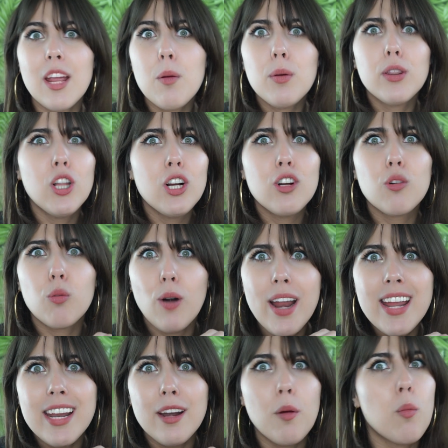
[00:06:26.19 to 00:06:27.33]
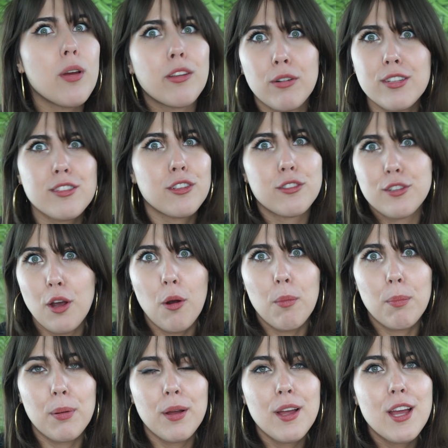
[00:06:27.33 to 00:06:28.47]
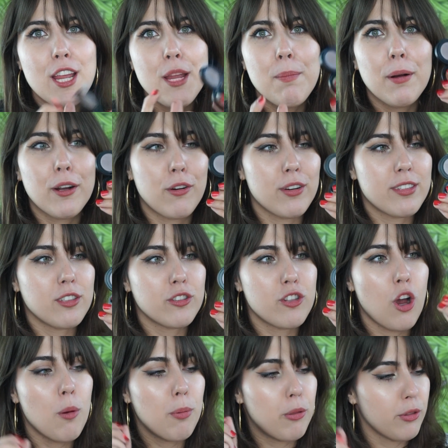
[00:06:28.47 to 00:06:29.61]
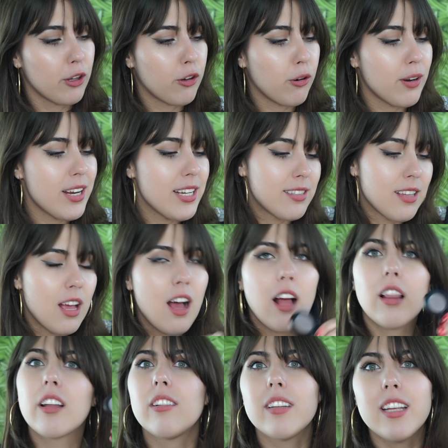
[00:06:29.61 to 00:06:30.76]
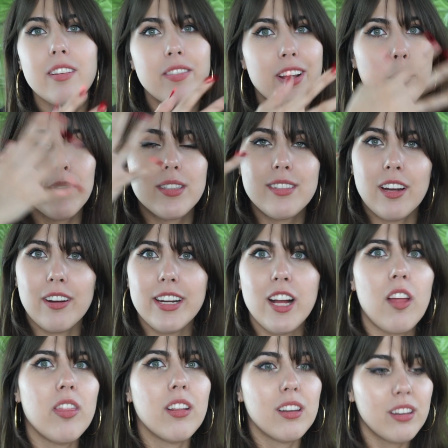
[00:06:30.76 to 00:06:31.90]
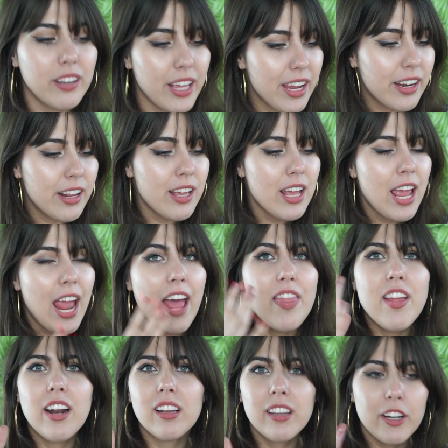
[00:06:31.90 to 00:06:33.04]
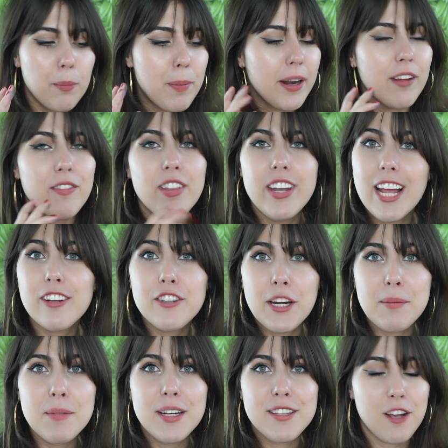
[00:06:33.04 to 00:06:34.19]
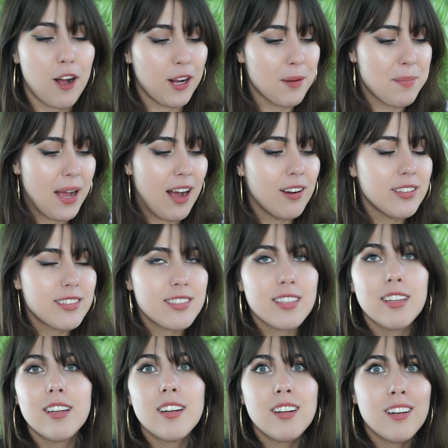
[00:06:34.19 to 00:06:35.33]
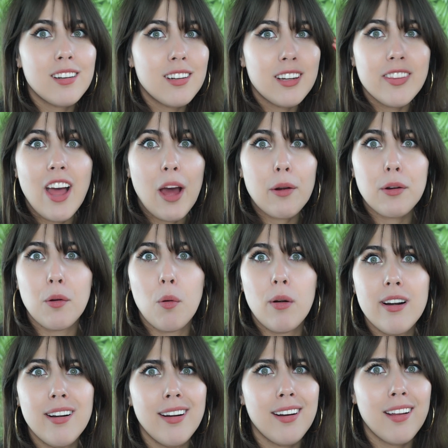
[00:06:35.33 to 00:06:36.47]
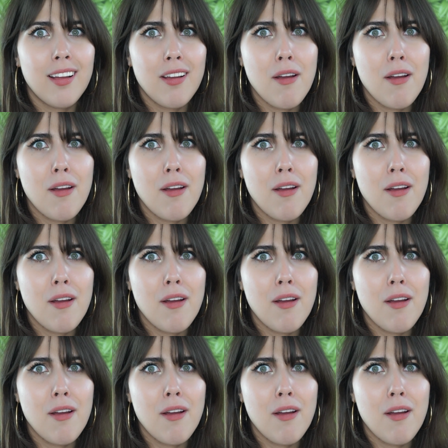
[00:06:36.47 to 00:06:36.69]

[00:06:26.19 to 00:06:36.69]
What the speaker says: it would look great with Crystal Taupe. You put Crystal Taupe through the crease, a little Evening Wisteria on the lid, and then a little bit of the next shade I'm going to talk about on the outer corner.